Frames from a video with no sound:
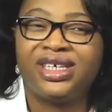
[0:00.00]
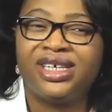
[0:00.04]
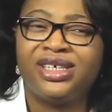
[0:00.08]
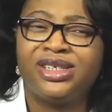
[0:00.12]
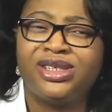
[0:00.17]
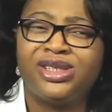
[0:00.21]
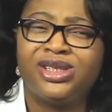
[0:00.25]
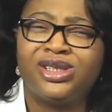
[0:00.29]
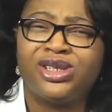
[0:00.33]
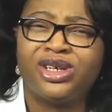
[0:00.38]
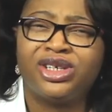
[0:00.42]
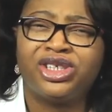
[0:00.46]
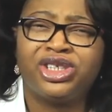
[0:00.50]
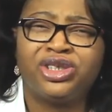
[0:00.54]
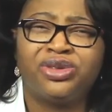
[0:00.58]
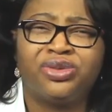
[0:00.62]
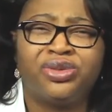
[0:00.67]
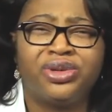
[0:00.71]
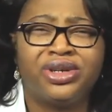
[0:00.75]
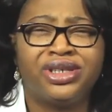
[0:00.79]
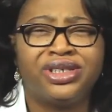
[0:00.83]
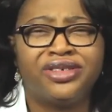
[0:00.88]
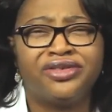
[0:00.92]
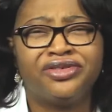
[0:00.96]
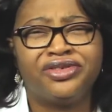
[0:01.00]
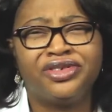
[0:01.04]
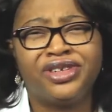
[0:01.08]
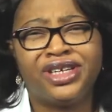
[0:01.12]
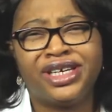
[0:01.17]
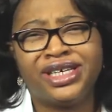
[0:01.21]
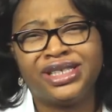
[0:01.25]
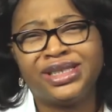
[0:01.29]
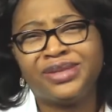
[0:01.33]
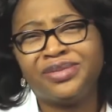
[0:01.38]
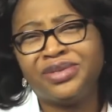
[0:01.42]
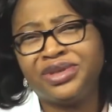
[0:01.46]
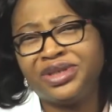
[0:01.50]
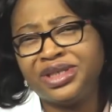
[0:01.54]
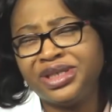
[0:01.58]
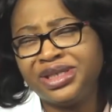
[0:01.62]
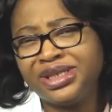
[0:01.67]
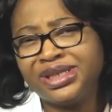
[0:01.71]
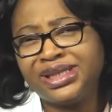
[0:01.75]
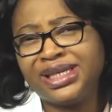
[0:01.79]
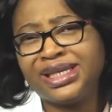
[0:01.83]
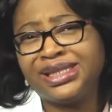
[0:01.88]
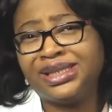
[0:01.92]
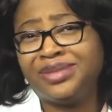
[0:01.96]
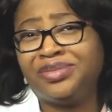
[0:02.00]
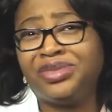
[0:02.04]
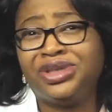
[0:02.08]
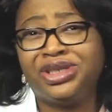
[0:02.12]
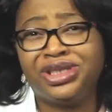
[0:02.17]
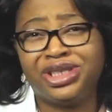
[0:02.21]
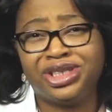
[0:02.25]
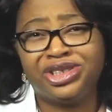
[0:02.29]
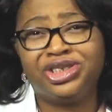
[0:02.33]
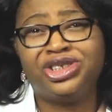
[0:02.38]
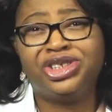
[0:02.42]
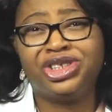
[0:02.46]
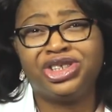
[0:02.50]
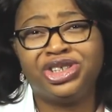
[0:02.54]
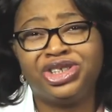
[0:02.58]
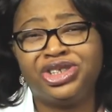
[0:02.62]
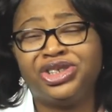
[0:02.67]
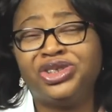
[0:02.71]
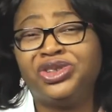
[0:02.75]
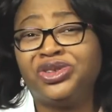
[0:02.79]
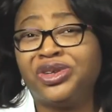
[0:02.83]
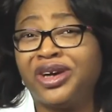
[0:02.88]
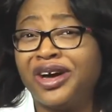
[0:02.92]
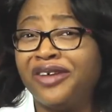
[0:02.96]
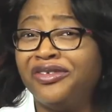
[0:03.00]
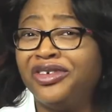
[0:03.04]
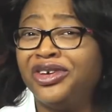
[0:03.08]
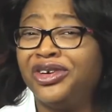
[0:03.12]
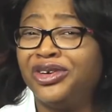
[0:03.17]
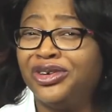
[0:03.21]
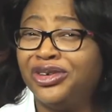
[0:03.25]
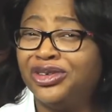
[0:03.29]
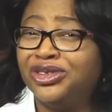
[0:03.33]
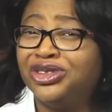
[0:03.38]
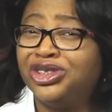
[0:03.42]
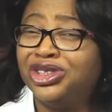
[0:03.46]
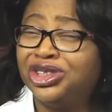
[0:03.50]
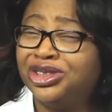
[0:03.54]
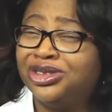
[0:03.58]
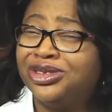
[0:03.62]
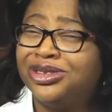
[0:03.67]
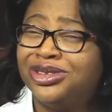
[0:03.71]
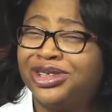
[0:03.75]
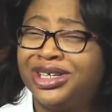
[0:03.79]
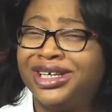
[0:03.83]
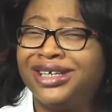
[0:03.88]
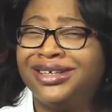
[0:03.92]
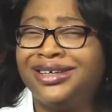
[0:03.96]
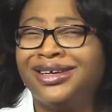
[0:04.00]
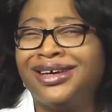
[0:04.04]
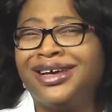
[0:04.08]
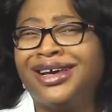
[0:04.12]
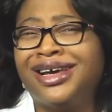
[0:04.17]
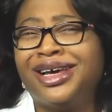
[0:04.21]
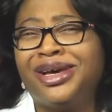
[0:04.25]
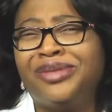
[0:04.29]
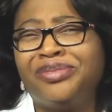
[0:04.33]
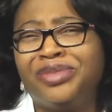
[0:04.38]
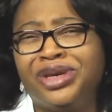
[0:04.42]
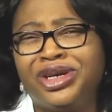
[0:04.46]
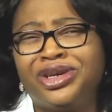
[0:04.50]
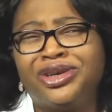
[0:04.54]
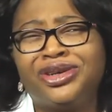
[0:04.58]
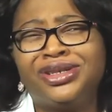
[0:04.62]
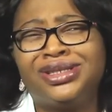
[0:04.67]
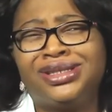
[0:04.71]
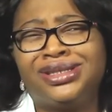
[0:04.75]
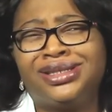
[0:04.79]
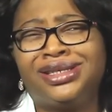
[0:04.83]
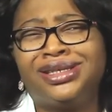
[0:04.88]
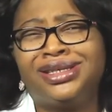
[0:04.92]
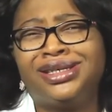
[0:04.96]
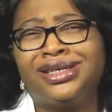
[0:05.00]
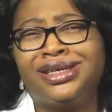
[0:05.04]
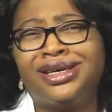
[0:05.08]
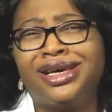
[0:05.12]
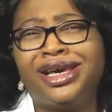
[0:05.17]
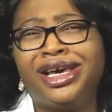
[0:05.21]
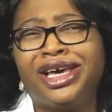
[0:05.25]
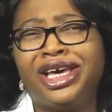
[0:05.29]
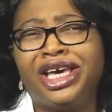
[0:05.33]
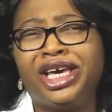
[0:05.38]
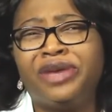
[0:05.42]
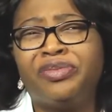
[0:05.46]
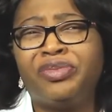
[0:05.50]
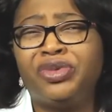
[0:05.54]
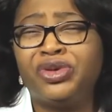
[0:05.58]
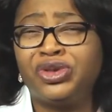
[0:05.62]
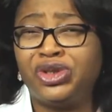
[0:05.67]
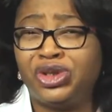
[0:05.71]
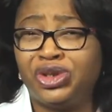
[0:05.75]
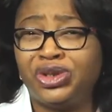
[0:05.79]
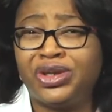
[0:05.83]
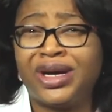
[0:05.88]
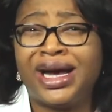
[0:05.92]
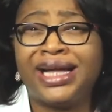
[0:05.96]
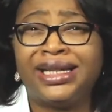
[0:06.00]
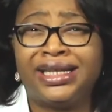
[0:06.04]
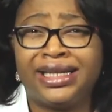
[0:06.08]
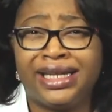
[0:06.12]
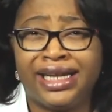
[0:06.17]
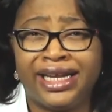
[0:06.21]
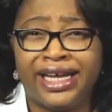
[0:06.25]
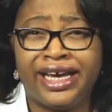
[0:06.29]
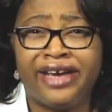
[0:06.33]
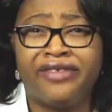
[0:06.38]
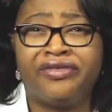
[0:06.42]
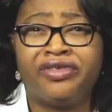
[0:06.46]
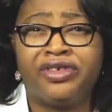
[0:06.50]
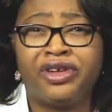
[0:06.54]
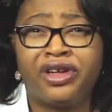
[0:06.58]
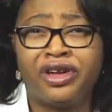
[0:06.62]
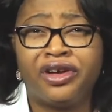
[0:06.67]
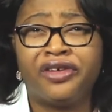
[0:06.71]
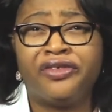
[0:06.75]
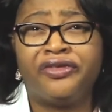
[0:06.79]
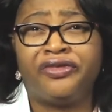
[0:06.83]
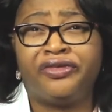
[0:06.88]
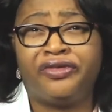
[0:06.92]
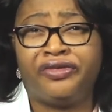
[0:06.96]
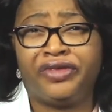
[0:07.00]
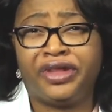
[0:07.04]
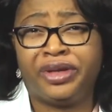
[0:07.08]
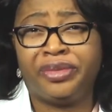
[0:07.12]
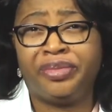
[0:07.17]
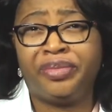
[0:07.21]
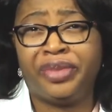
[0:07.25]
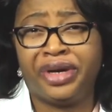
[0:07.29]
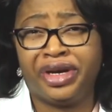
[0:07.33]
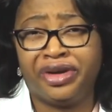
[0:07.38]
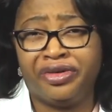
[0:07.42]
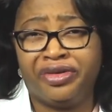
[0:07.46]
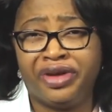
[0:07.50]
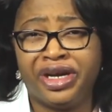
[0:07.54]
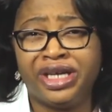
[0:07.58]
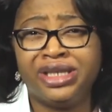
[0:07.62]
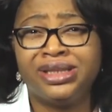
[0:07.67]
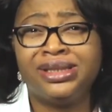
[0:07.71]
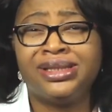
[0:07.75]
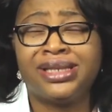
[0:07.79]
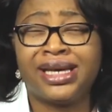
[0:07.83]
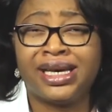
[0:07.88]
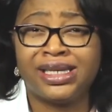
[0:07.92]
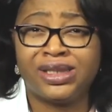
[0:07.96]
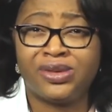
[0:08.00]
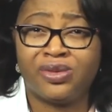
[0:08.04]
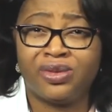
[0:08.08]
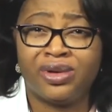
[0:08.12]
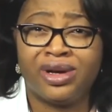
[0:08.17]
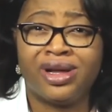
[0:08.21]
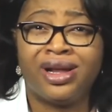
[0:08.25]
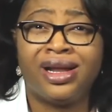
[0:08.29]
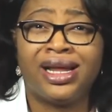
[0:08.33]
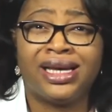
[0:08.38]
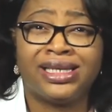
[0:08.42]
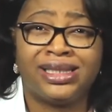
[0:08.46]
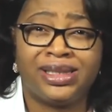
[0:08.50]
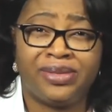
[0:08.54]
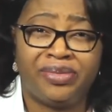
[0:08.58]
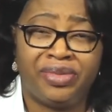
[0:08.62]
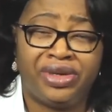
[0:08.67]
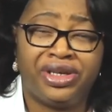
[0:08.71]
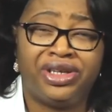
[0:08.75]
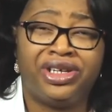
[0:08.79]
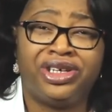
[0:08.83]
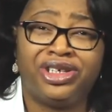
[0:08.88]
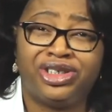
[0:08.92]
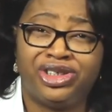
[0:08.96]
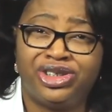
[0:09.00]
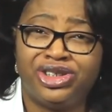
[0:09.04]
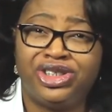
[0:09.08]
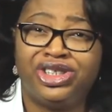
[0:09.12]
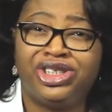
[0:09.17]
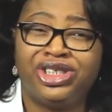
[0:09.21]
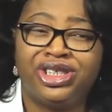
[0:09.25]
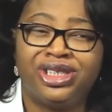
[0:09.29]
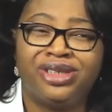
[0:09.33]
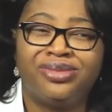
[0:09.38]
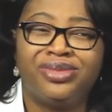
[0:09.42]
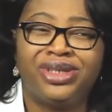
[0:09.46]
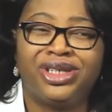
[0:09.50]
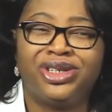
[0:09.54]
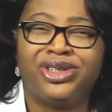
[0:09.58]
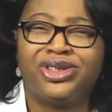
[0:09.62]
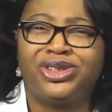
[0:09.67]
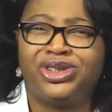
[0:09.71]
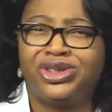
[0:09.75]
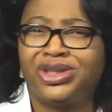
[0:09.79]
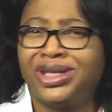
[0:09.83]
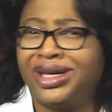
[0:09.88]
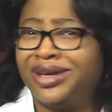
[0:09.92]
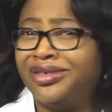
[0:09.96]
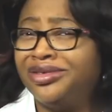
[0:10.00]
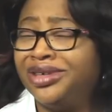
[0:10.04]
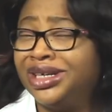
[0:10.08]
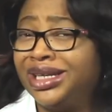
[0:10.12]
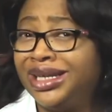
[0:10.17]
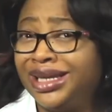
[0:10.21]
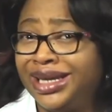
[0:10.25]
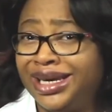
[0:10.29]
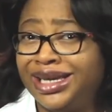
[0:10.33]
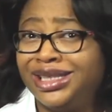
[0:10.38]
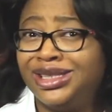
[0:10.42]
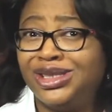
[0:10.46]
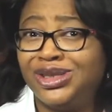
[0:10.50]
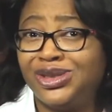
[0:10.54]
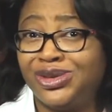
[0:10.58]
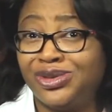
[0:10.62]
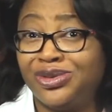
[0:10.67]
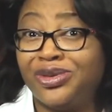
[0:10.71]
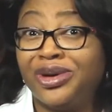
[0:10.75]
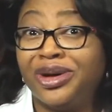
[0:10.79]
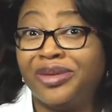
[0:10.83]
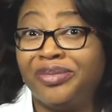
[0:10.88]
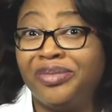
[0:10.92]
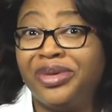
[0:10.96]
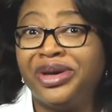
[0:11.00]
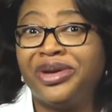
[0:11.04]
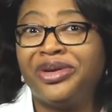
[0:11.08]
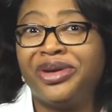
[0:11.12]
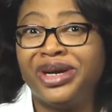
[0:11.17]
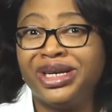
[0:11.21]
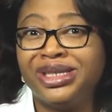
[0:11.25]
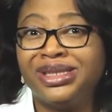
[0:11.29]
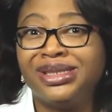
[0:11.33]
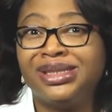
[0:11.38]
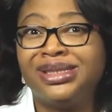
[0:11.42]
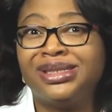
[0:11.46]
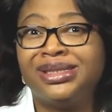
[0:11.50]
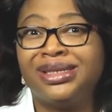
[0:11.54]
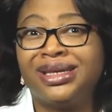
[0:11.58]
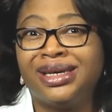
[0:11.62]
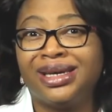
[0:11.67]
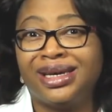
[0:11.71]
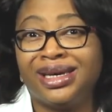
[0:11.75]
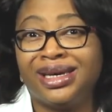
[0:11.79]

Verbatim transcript: It's such a wonderful experience as a pediatrician to have your own children because it it puts you at the level of the parents as well as the pediatrician because you can relate to what parents